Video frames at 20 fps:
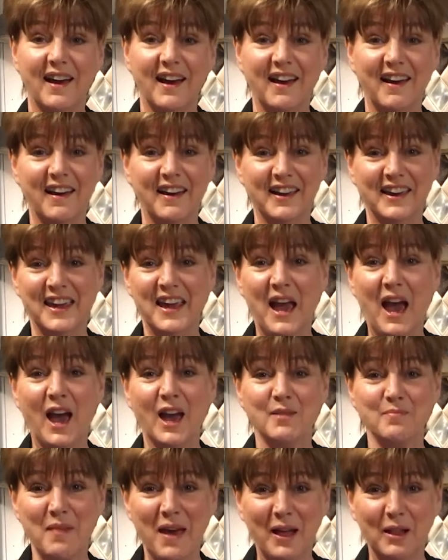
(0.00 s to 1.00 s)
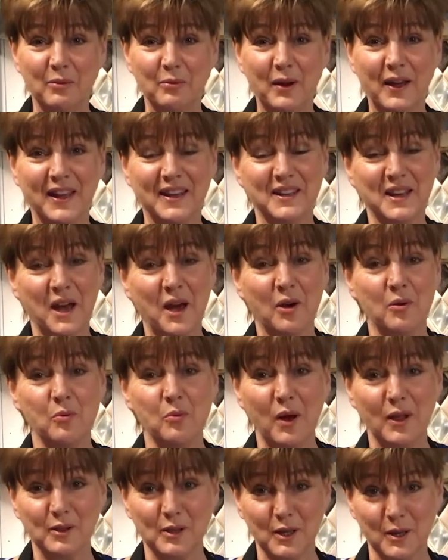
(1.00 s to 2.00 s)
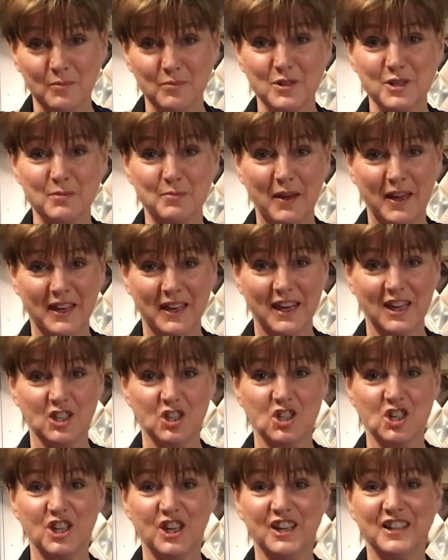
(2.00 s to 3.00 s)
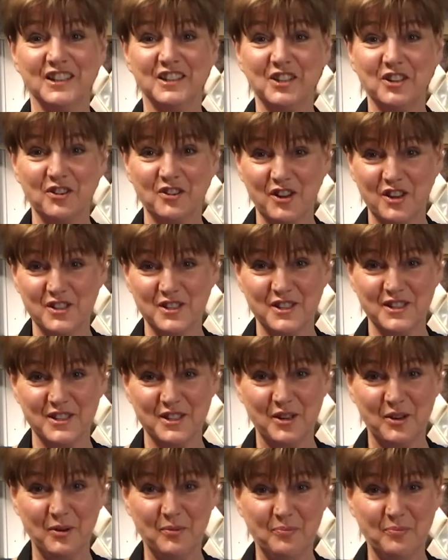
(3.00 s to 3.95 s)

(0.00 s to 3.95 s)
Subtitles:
Hi, I'm Elwen and welcome to my kitchen, Croeso.